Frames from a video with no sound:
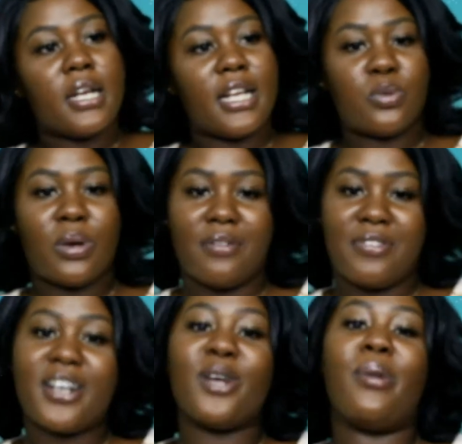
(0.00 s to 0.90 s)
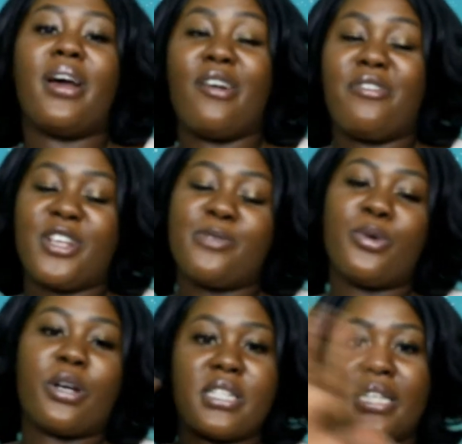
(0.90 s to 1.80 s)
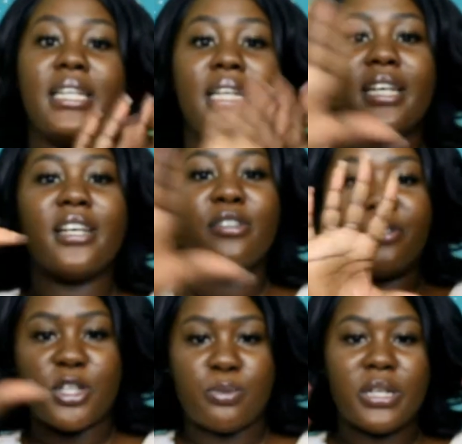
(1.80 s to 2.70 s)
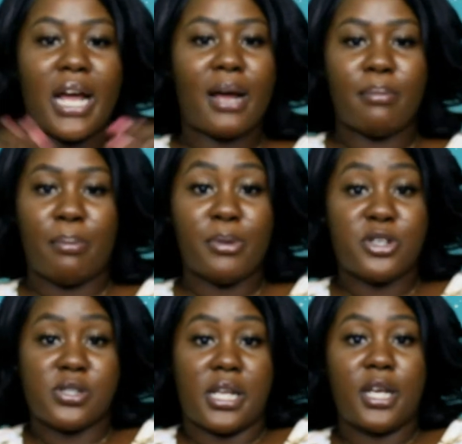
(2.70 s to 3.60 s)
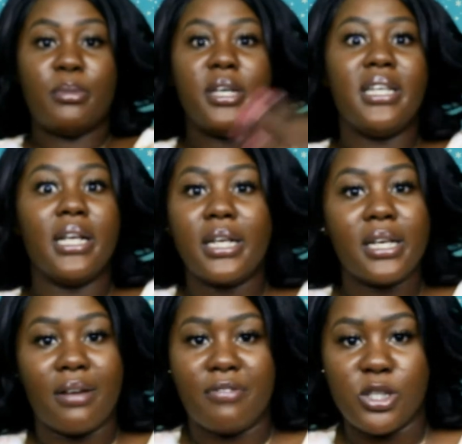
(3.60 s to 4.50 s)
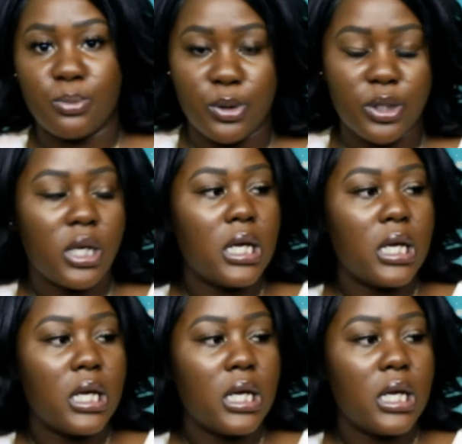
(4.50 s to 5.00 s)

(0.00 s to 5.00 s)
That's when I found out about her Facebook, because he deleted the Facebook that had my pictures in him. He deleted that Facebook.